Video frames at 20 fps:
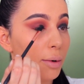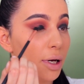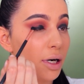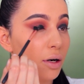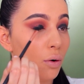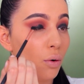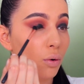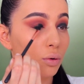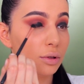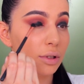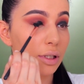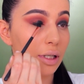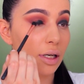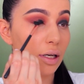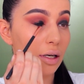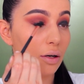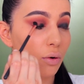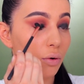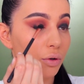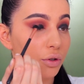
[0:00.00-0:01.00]
But
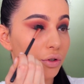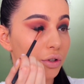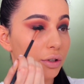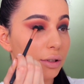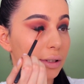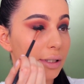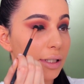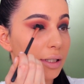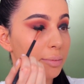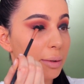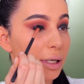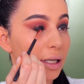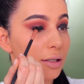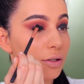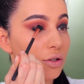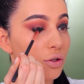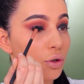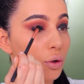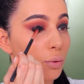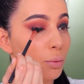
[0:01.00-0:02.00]
only on your lid
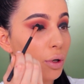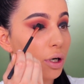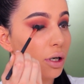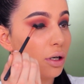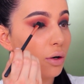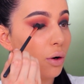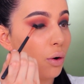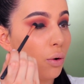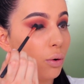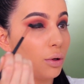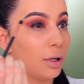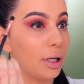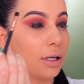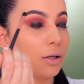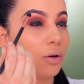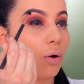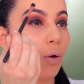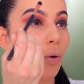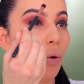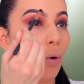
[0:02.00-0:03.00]
because you don't want to go
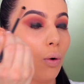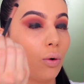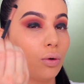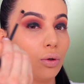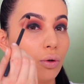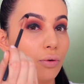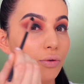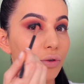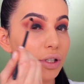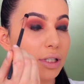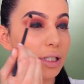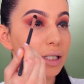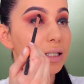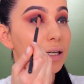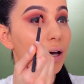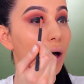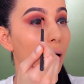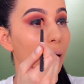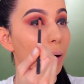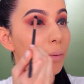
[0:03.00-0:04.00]
like all over the
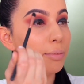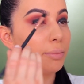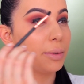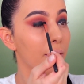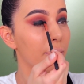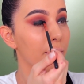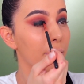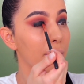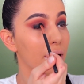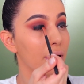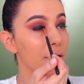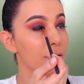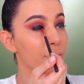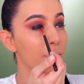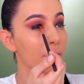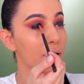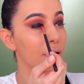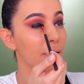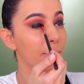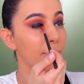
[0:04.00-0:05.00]
top
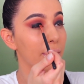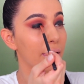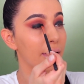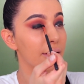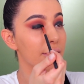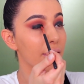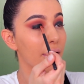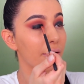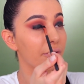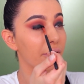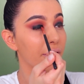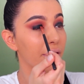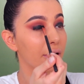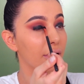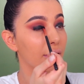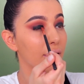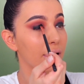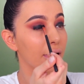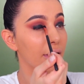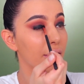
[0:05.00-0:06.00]
because we're gonna blend
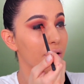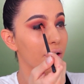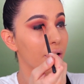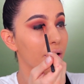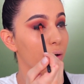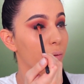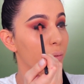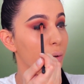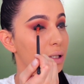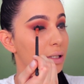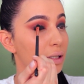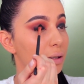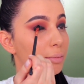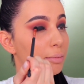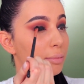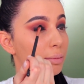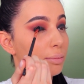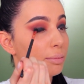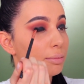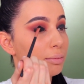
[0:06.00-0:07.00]
everything later with
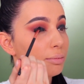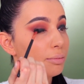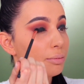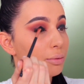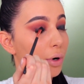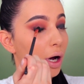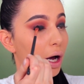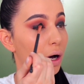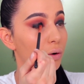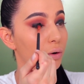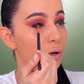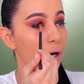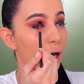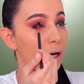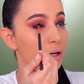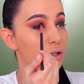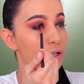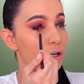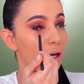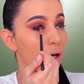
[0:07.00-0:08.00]
some brown
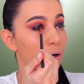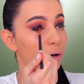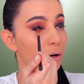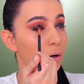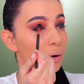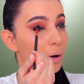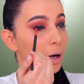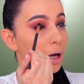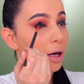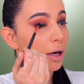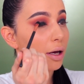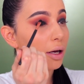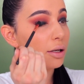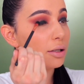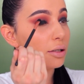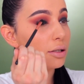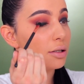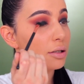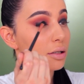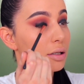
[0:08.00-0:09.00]
eyeshadow
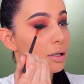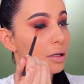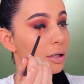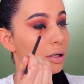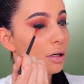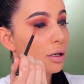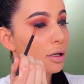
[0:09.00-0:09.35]
and